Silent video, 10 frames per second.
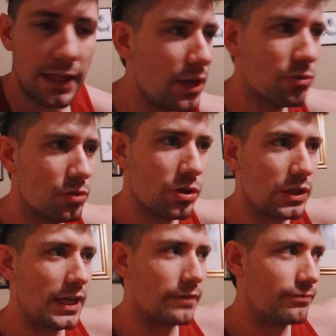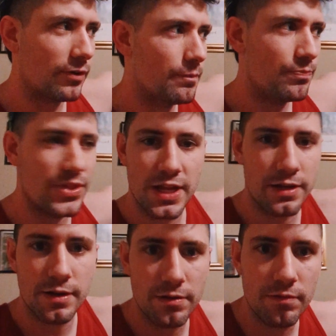They don't look like from the,
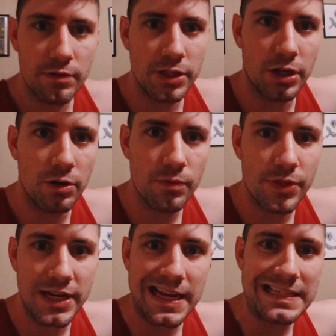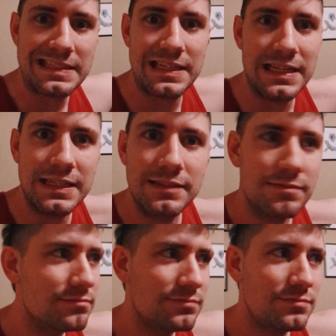you know, the
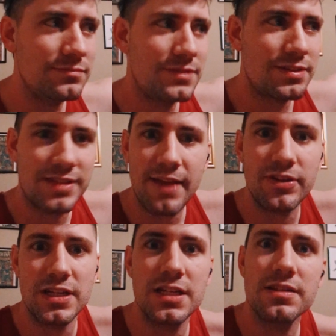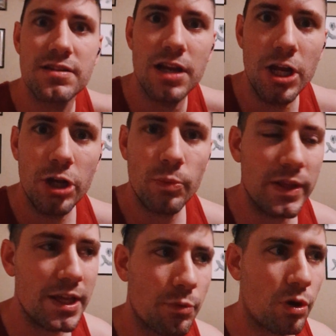19 70s
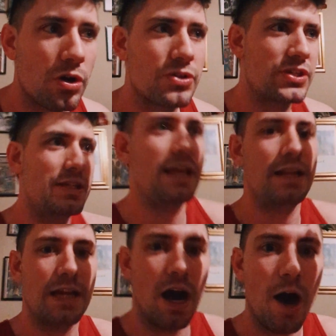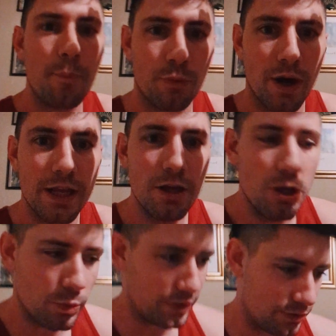when they were all standing upright
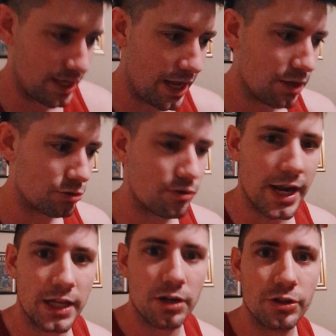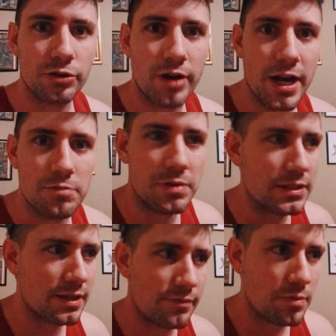with their tail dragging on the ground
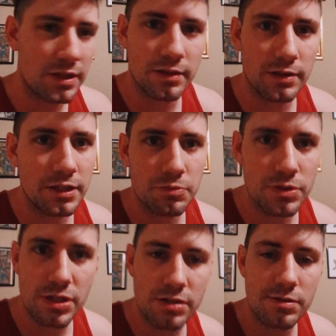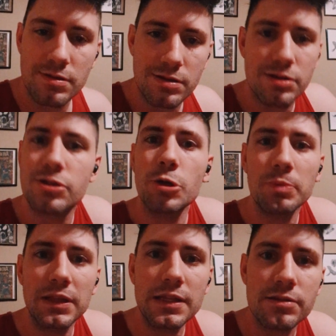because everybody thought they were just
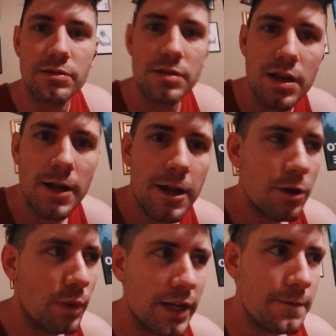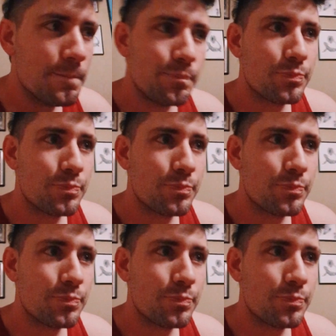stupid lizards when